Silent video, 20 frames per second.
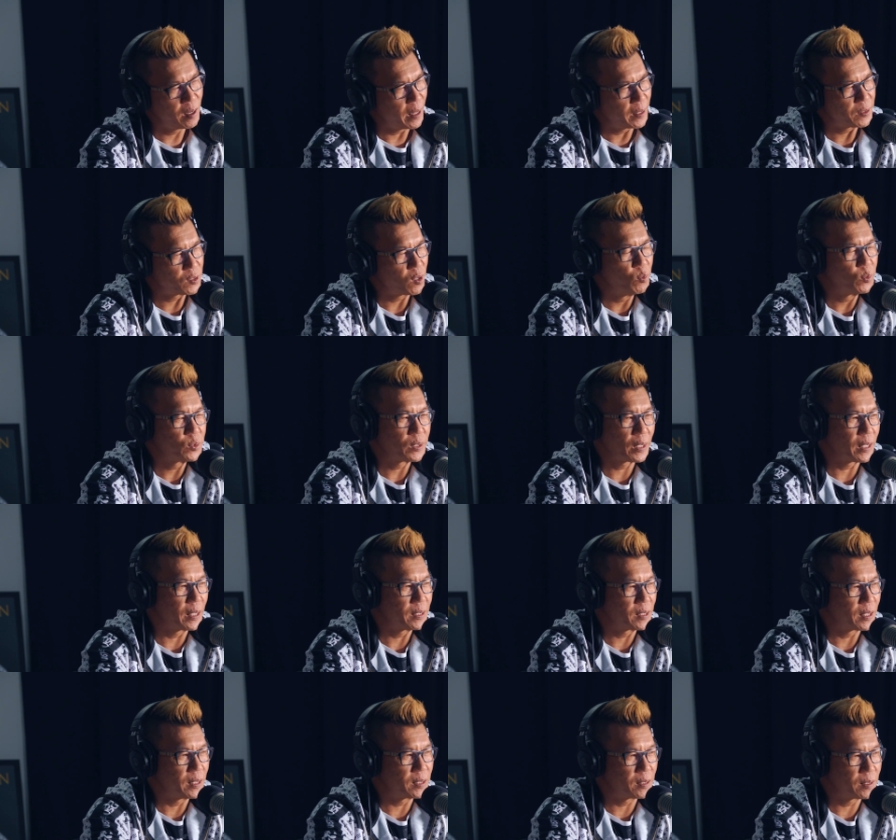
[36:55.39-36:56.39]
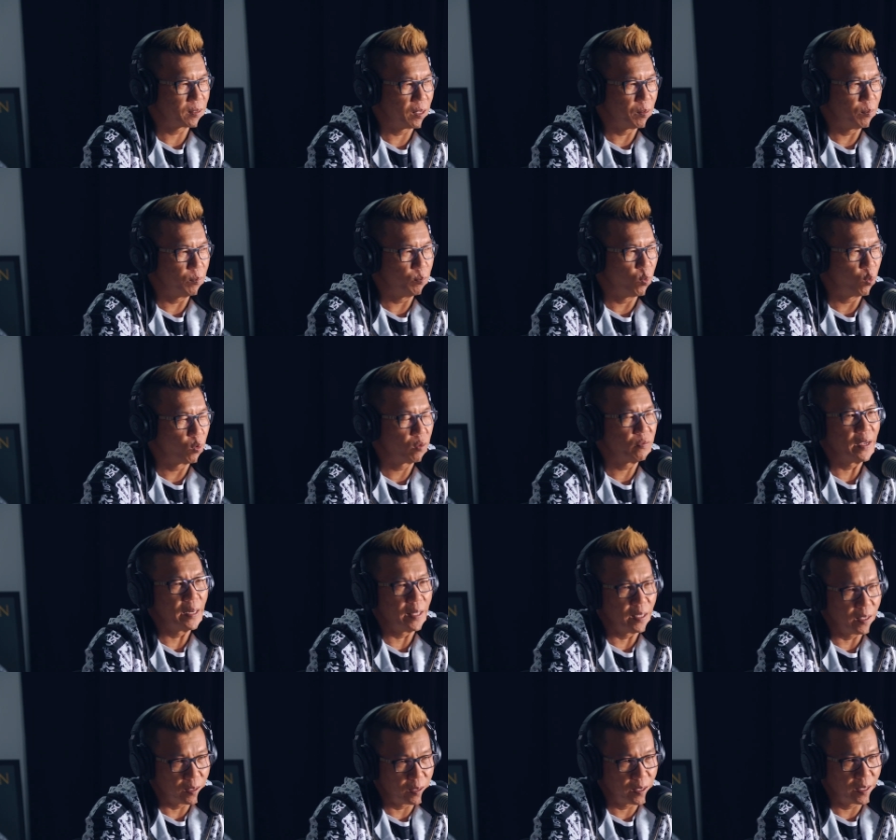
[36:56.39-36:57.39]
It's almost like it's
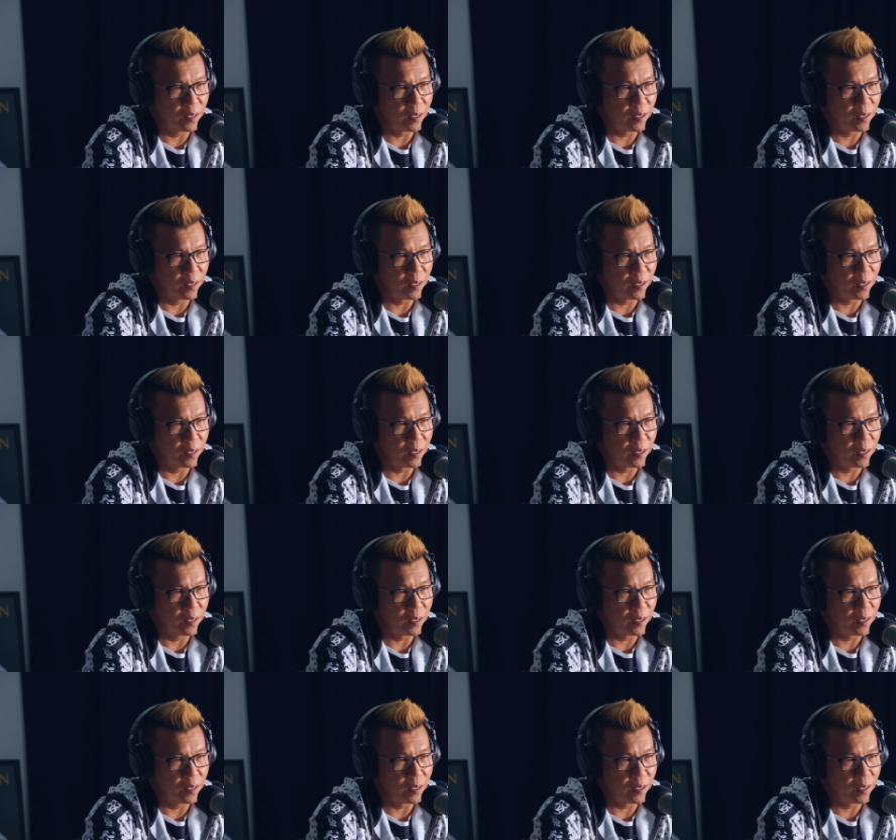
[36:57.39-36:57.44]
motivating